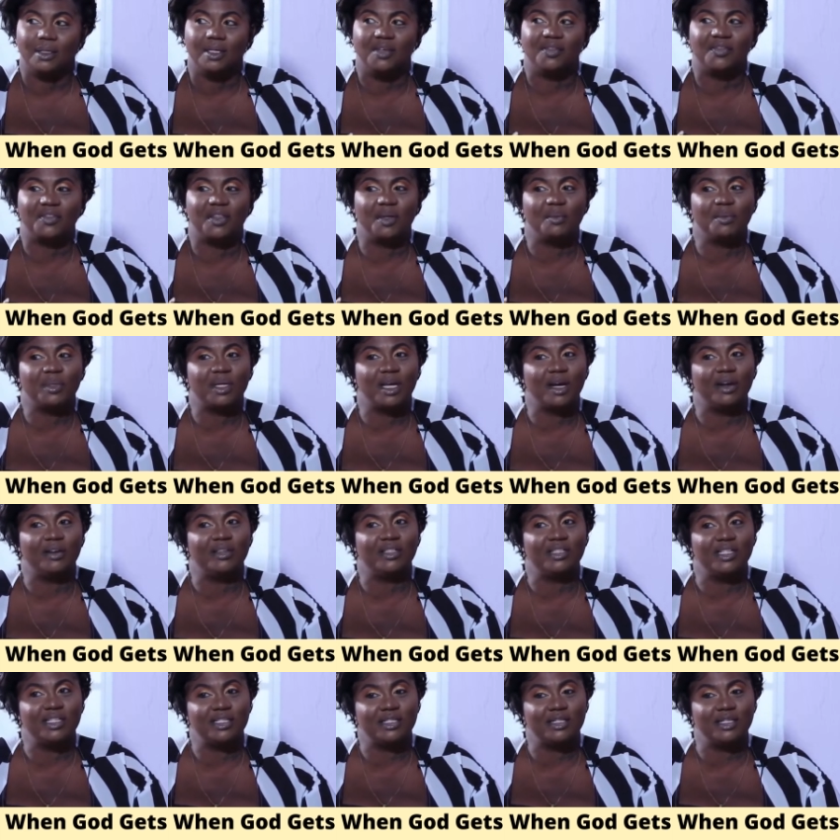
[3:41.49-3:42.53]
if them
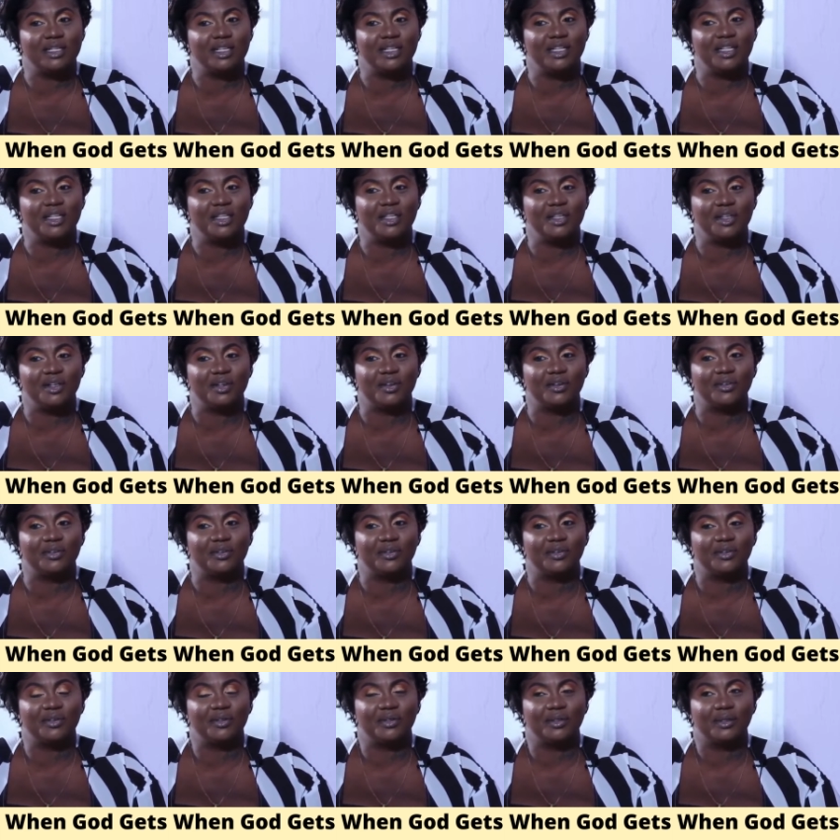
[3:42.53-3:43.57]
carry this lady
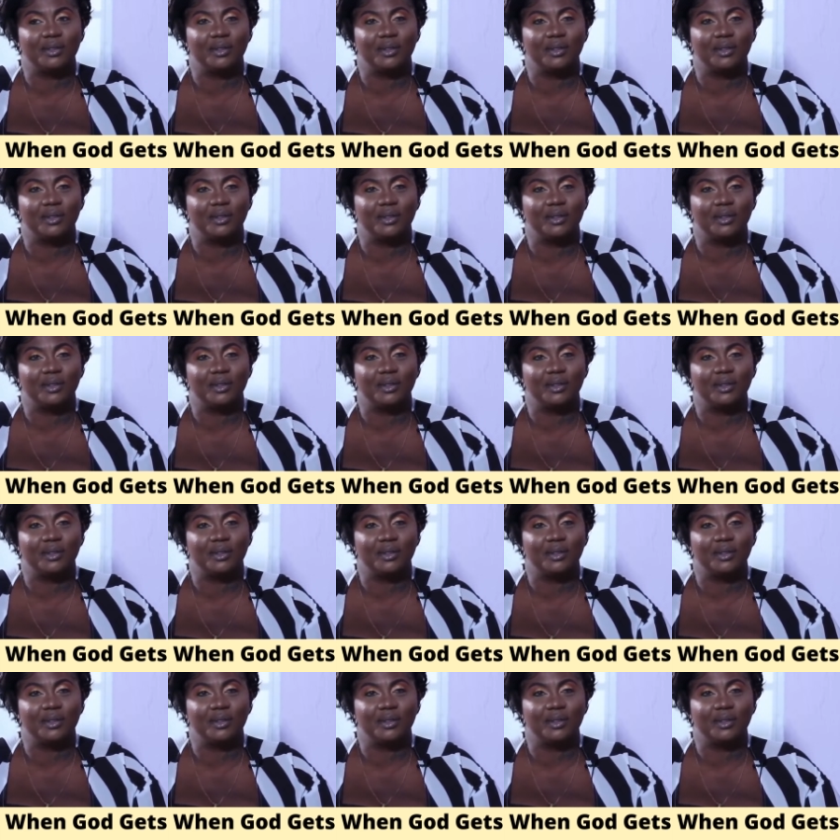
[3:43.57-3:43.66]
here,